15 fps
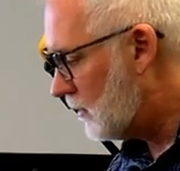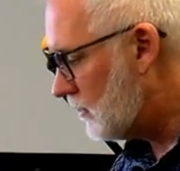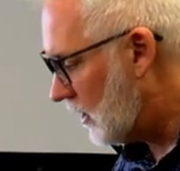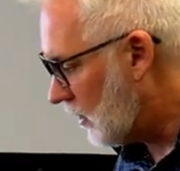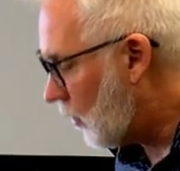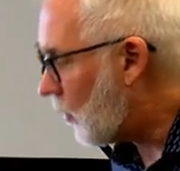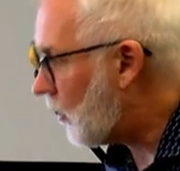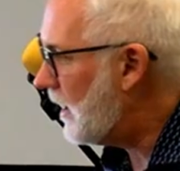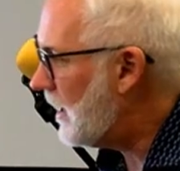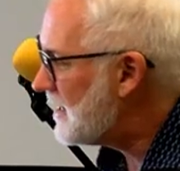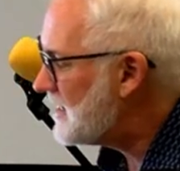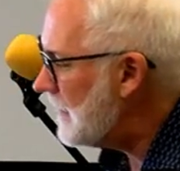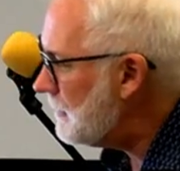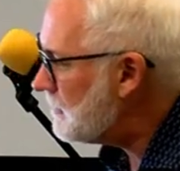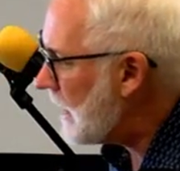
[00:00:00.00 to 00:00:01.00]
the Lord. And
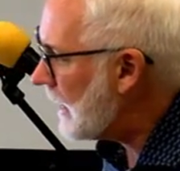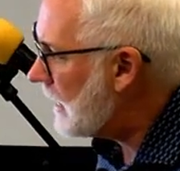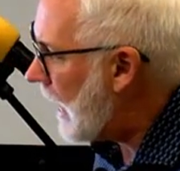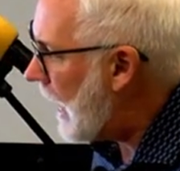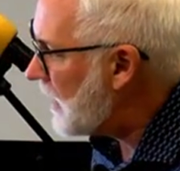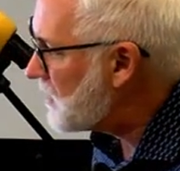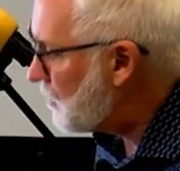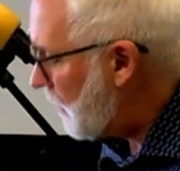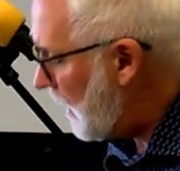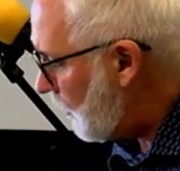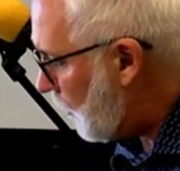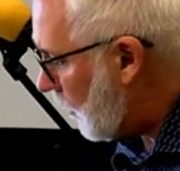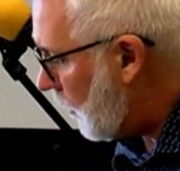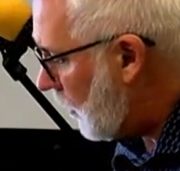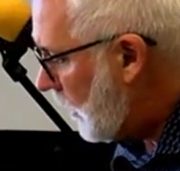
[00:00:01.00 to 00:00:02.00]
it seems like God's
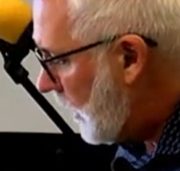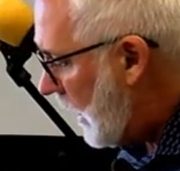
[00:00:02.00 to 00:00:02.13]
people